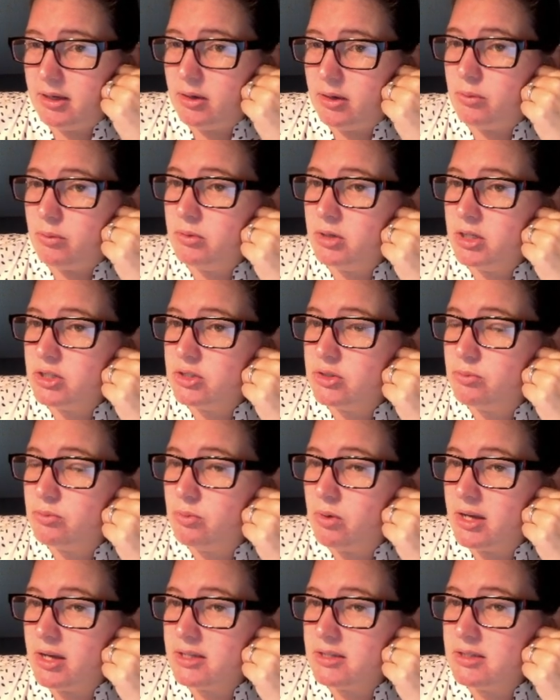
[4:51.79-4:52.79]
which
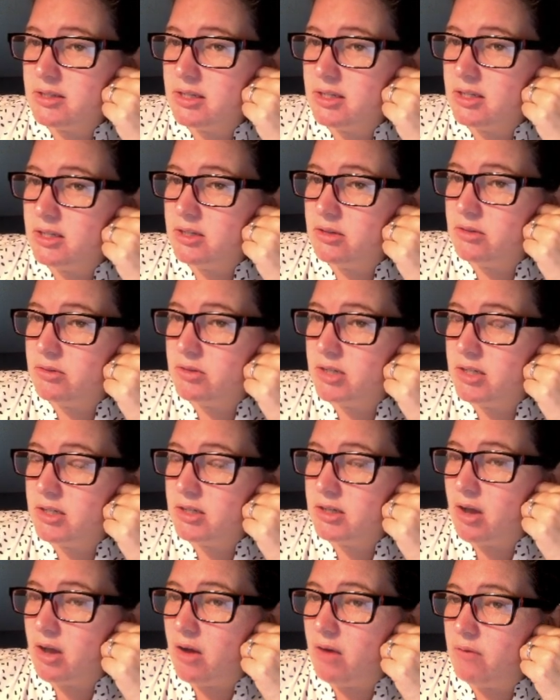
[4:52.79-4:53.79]
was the union
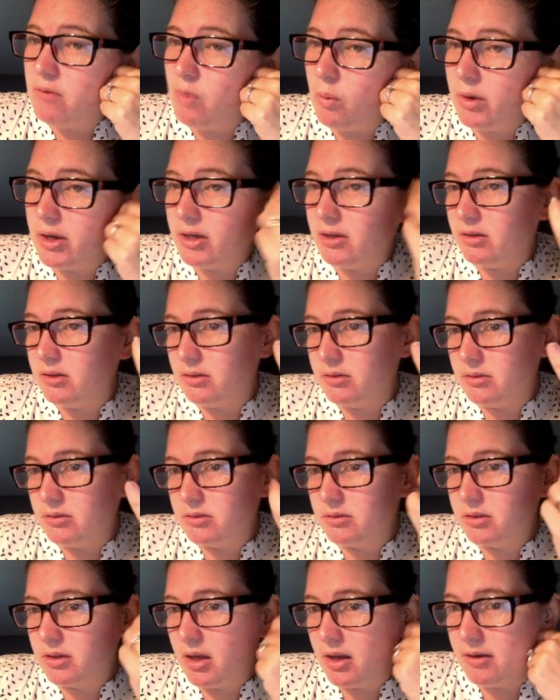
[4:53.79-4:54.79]
of oil,
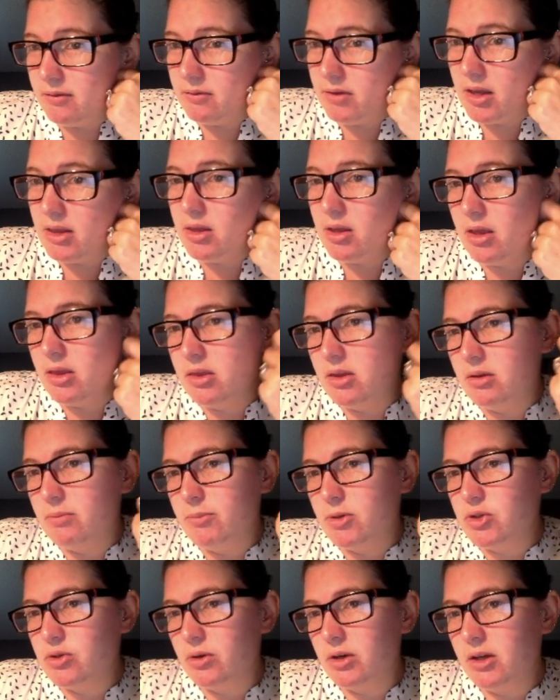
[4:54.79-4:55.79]
and the
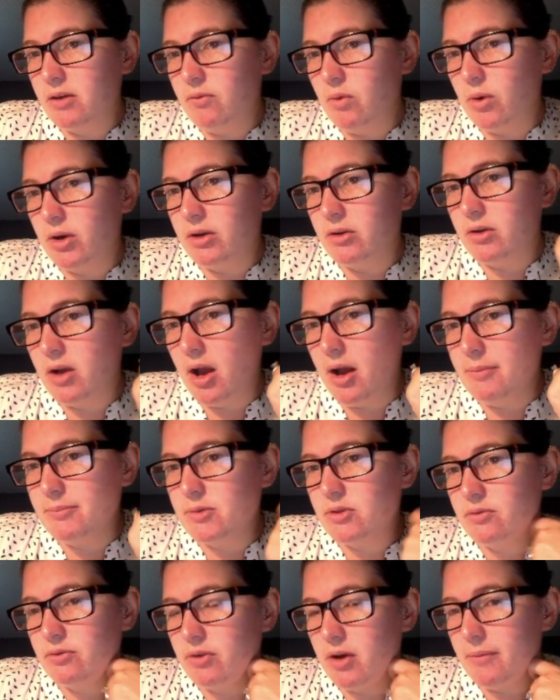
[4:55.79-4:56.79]
majority of oil
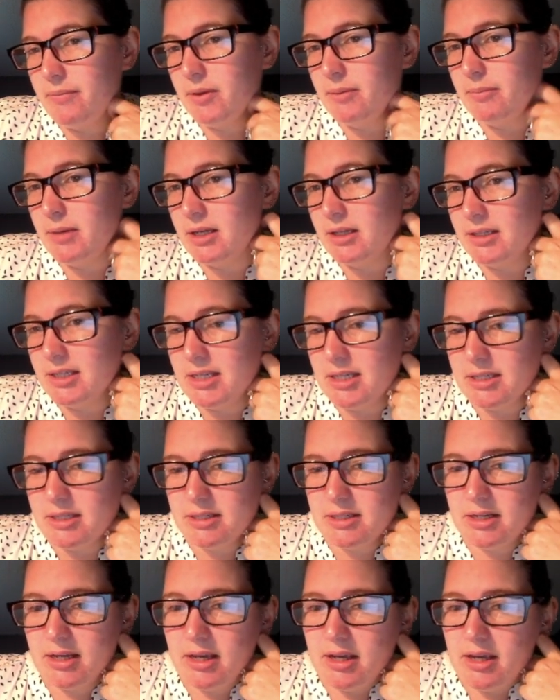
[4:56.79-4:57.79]
comes from the Middle East.